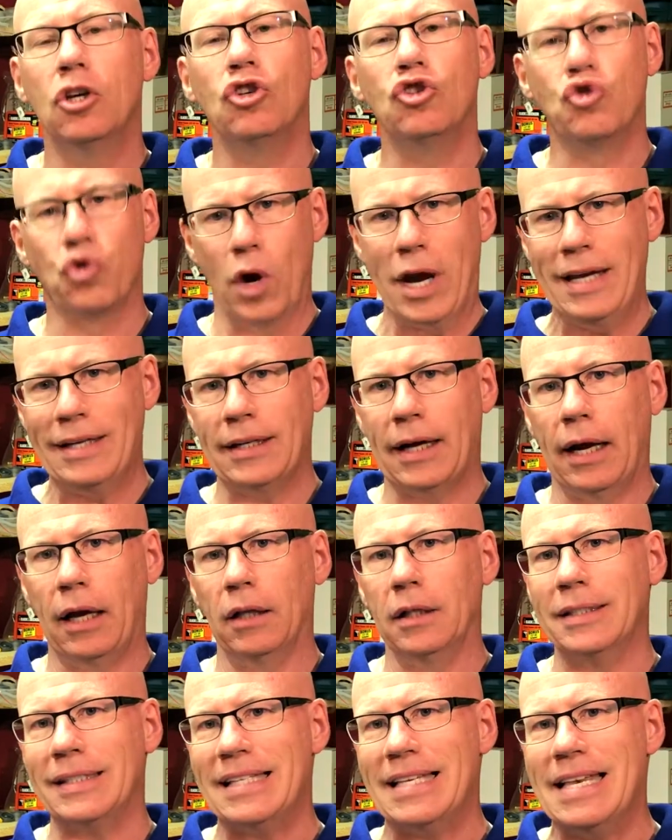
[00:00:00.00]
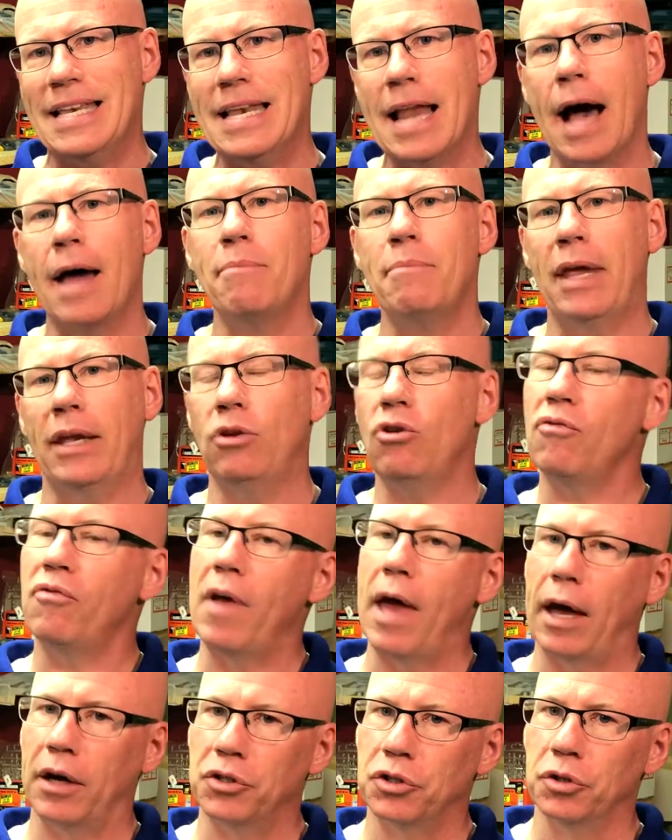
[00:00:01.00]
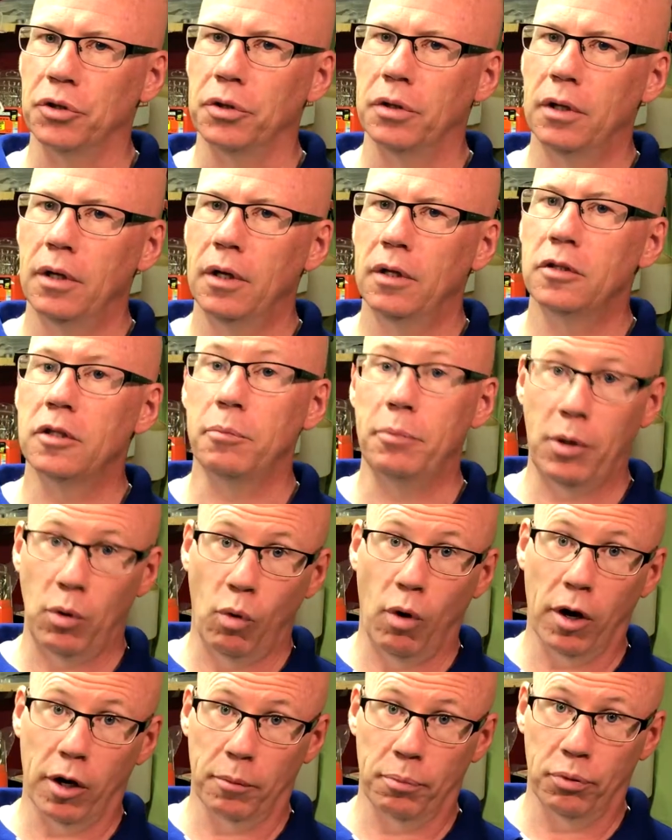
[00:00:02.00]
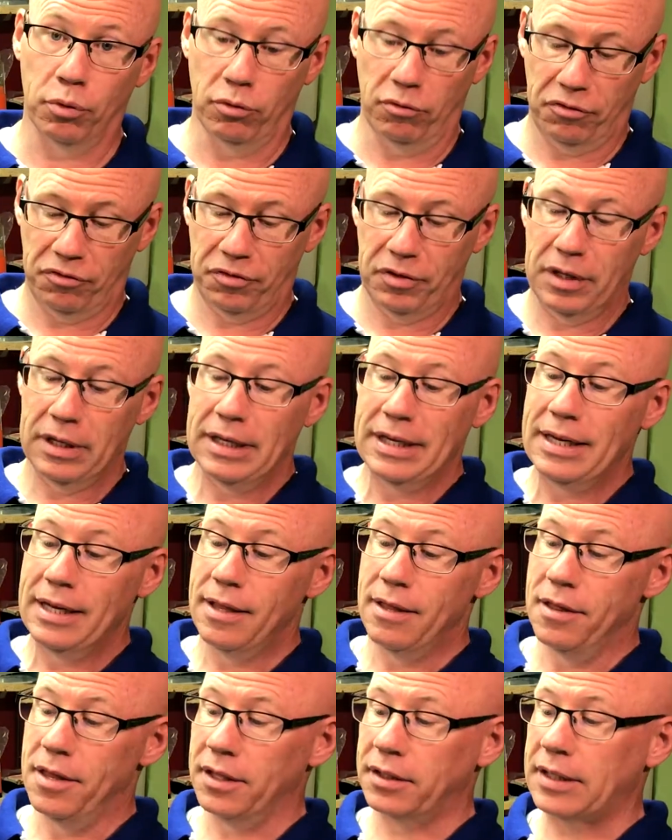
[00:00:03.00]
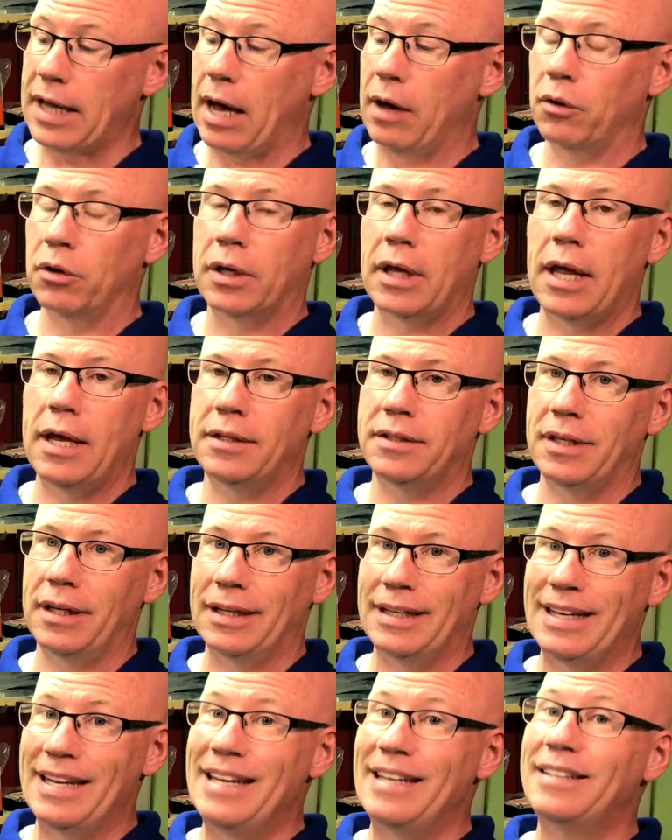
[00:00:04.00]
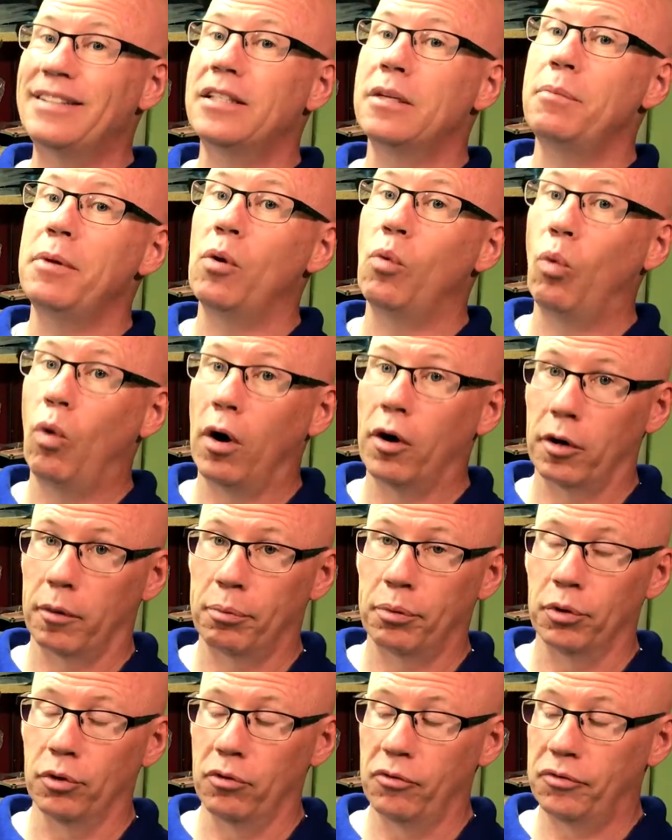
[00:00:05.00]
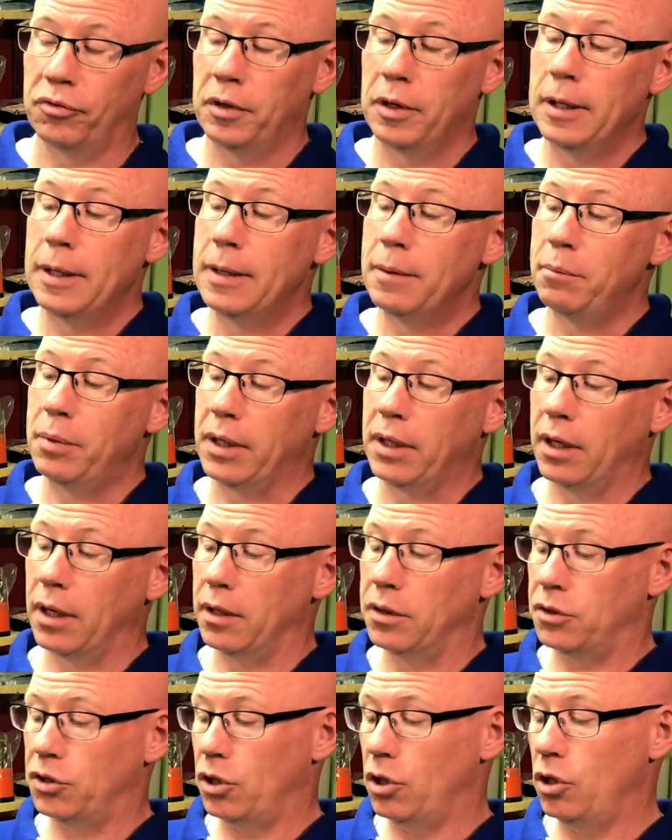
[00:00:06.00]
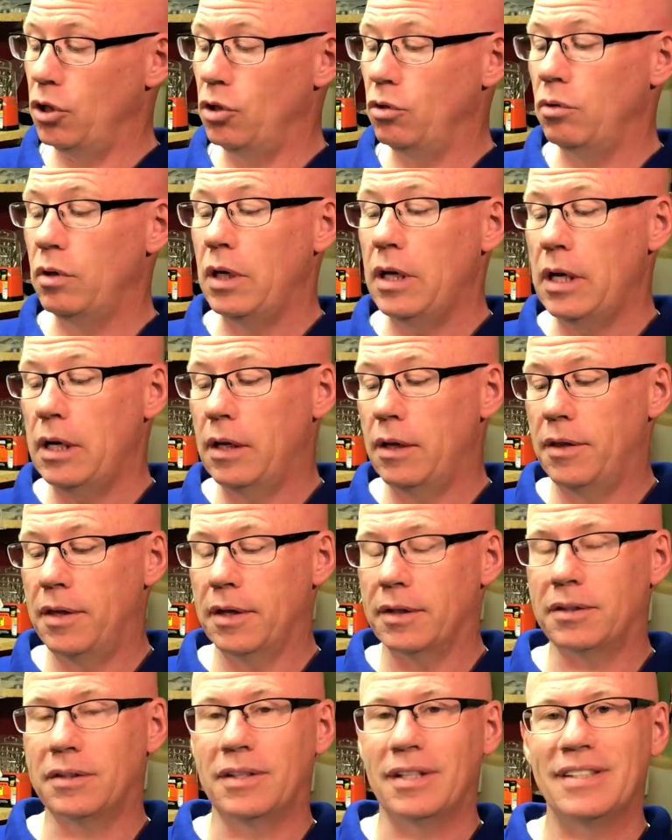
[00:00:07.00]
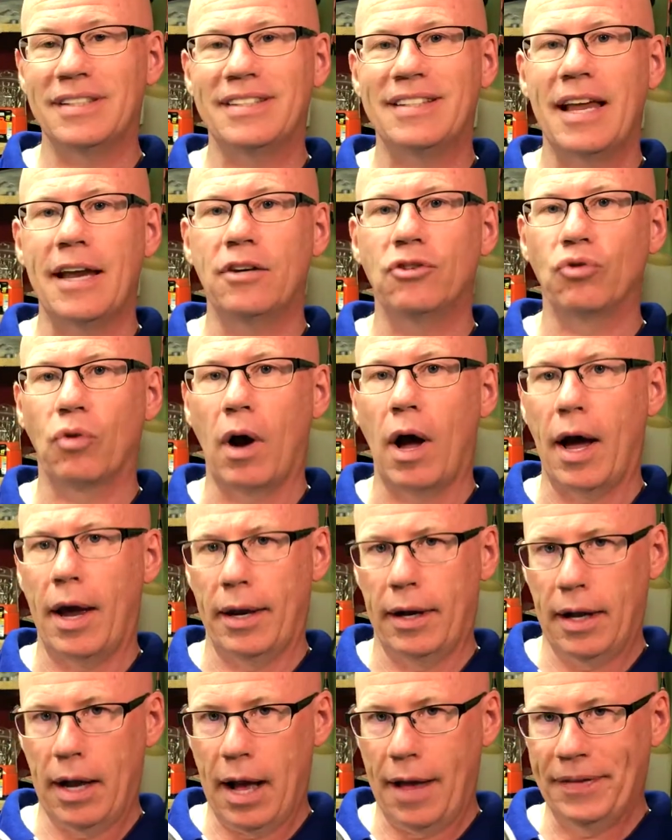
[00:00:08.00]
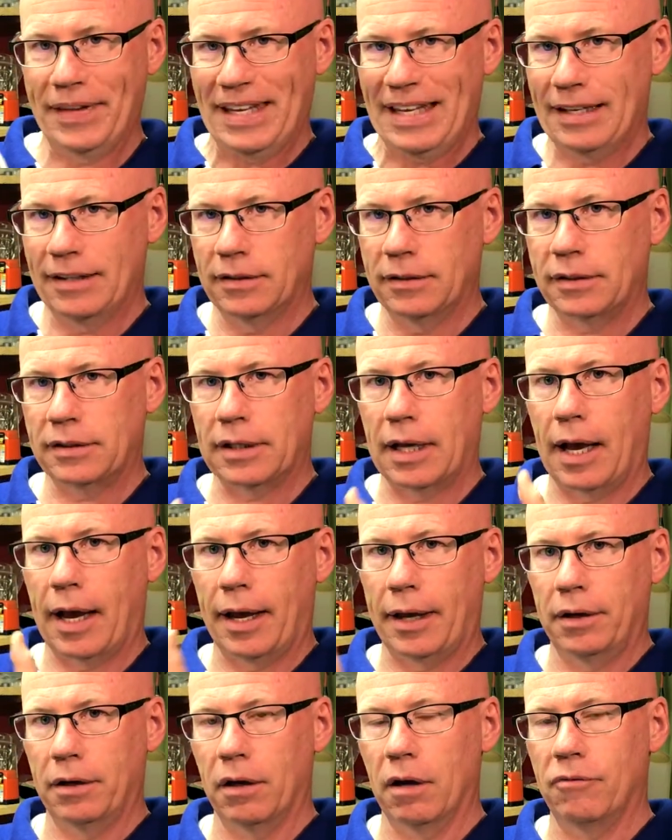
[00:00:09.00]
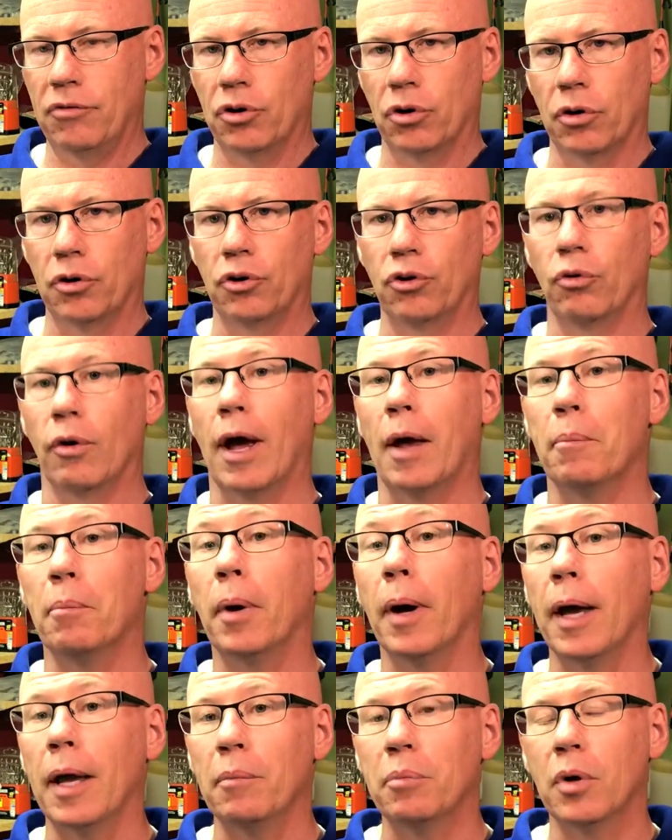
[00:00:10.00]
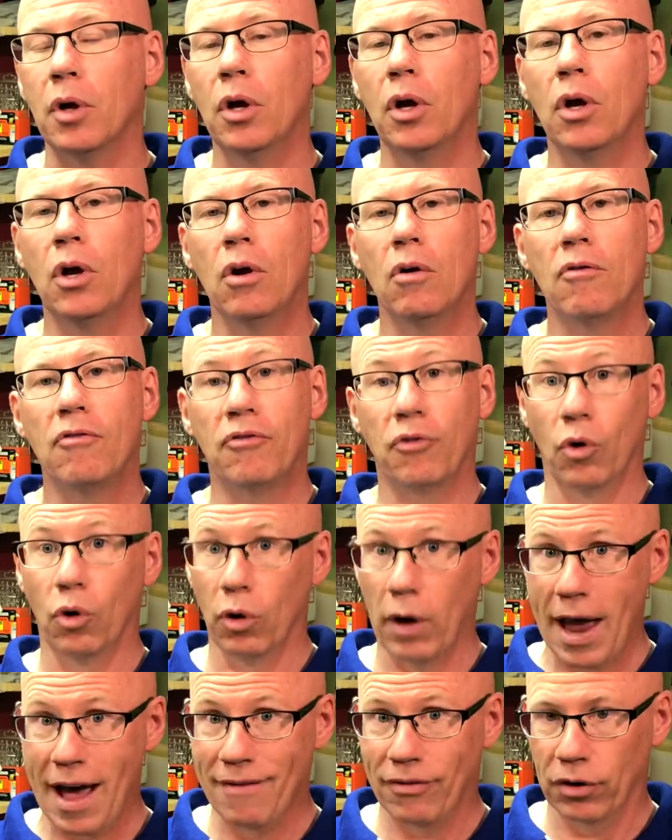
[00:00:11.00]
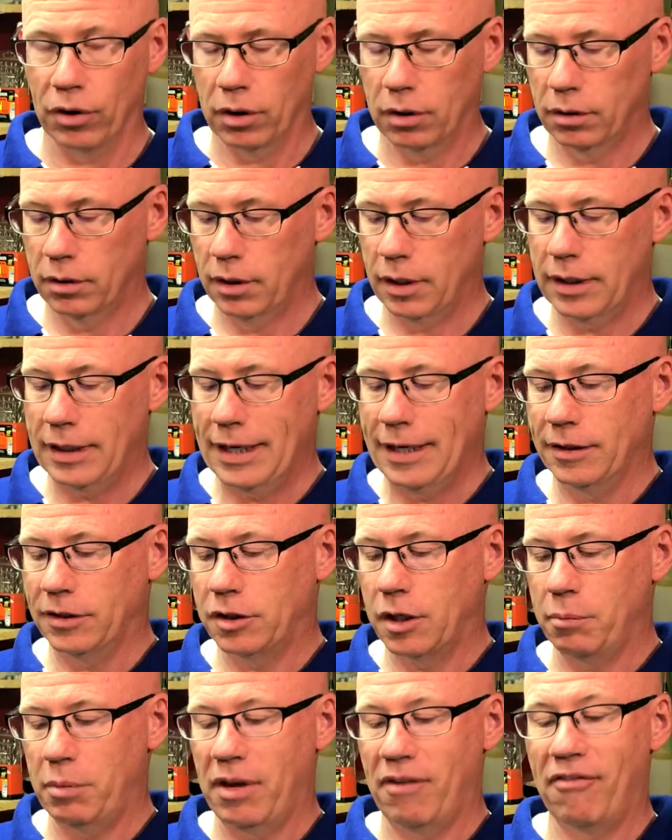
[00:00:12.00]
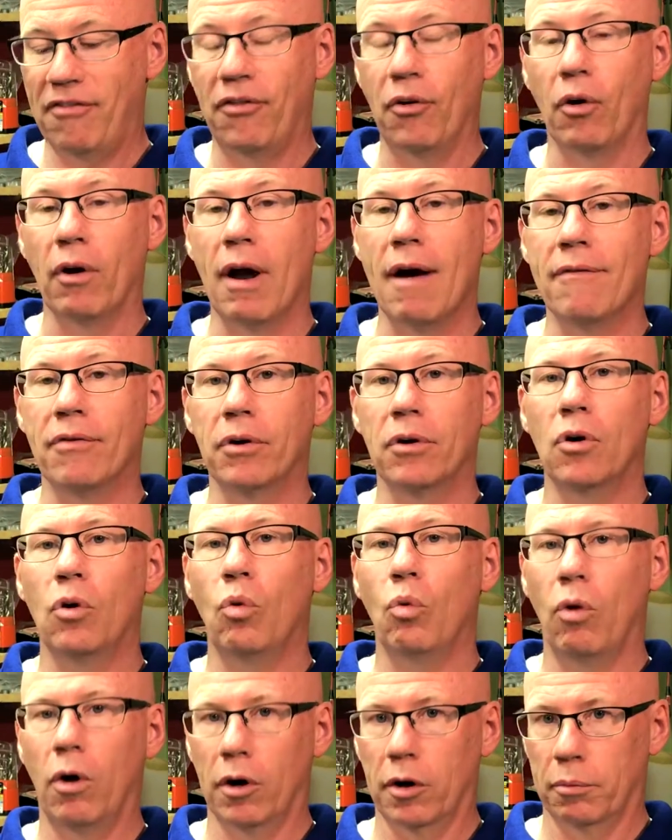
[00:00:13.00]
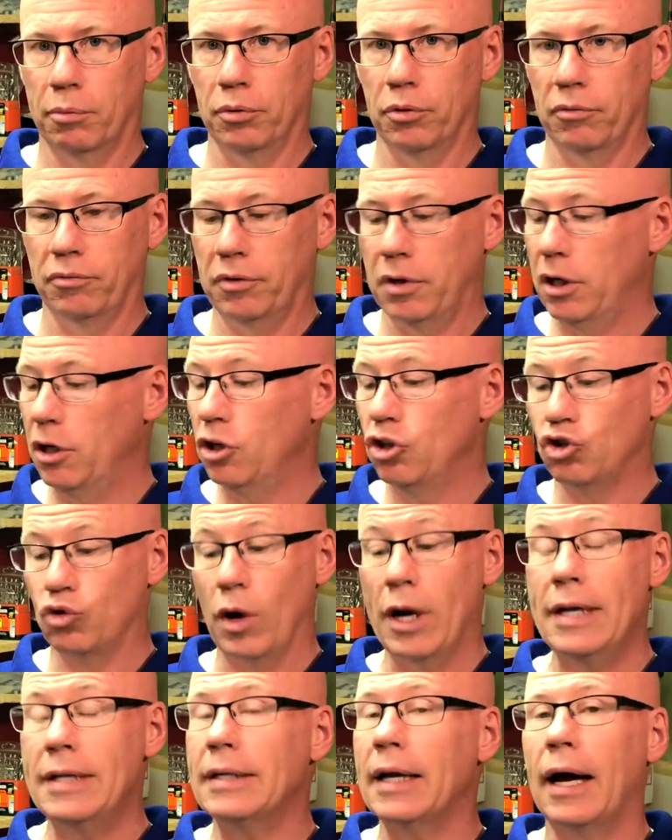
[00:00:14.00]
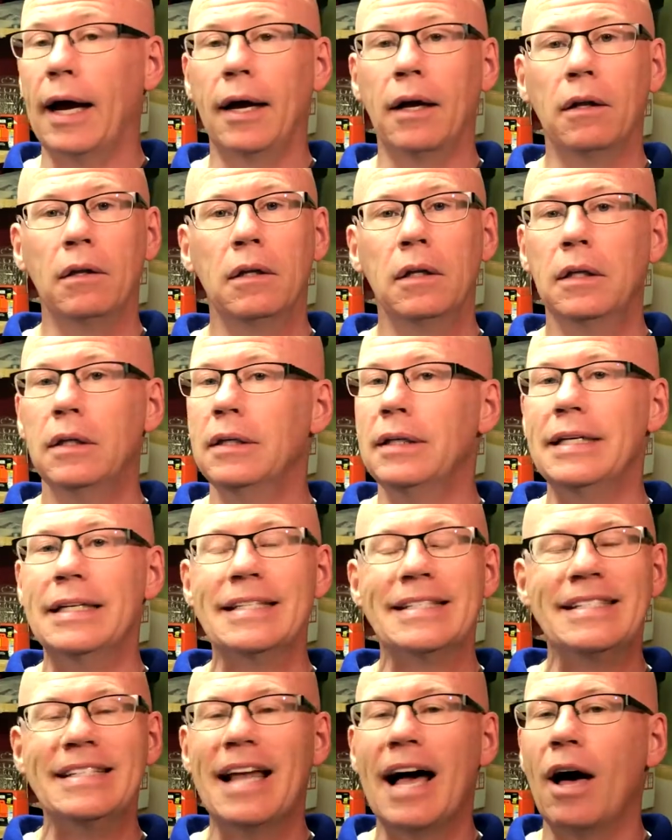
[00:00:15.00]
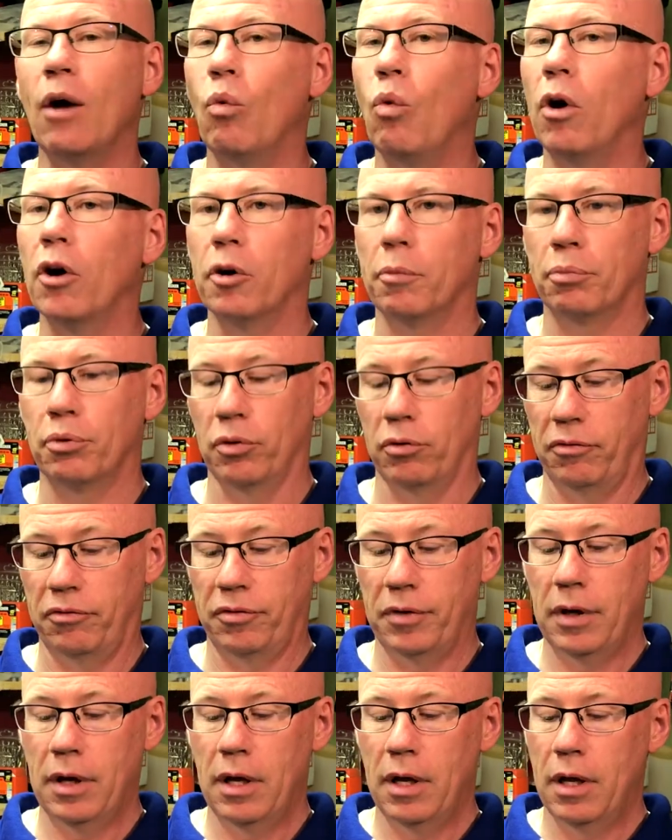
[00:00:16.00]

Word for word: Drain tile is not manufactured to be waterproof. This outer casing needs to be waterproof because you need this to stay dry on the inside of your underground pipe forever. It needs to be forever waterproof. Drain tile is not waterproof.